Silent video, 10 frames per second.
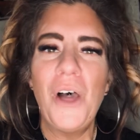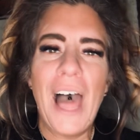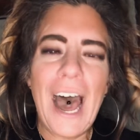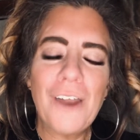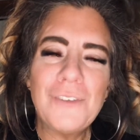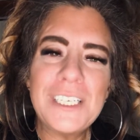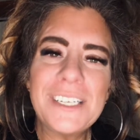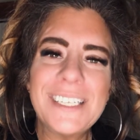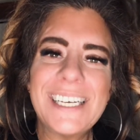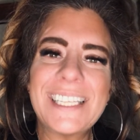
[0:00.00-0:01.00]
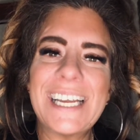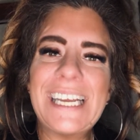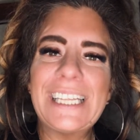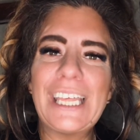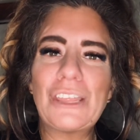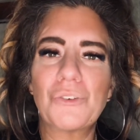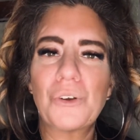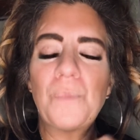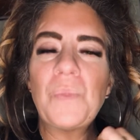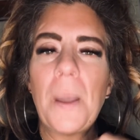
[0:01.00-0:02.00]
how to facilitate that healing
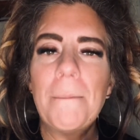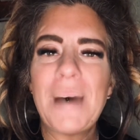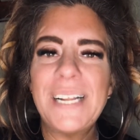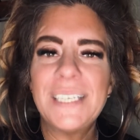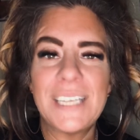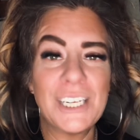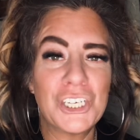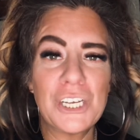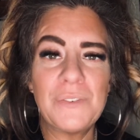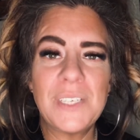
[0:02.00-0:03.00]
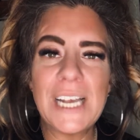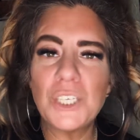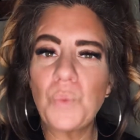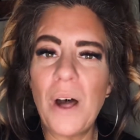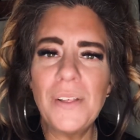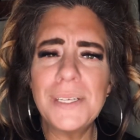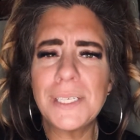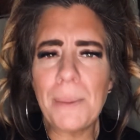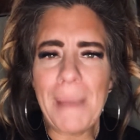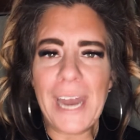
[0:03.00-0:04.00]
through mindset shifts, as well as
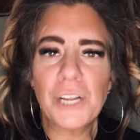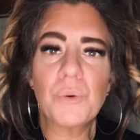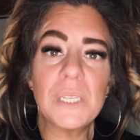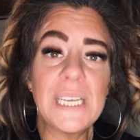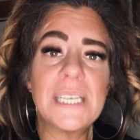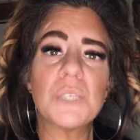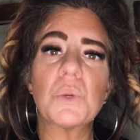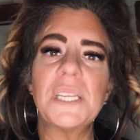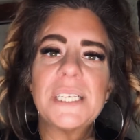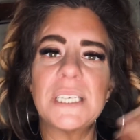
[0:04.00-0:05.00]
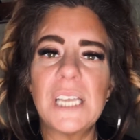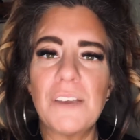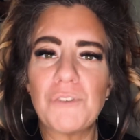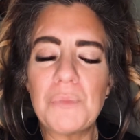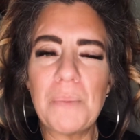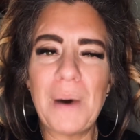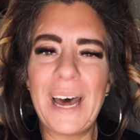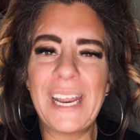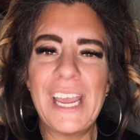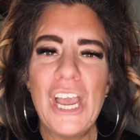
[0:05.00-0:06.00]
somatic release, releasing it from the
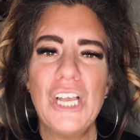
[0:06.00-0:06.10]
body.